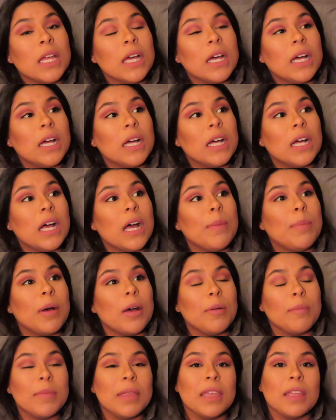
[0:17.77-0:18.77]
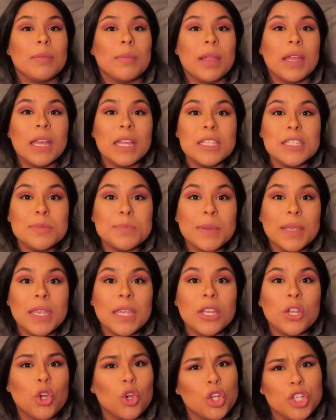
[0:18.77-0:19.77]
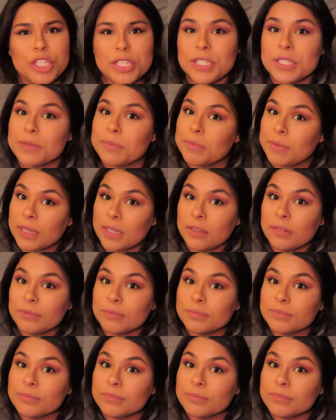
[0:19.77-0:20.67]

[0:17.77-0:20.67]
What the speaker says: about me and my husband, or just me.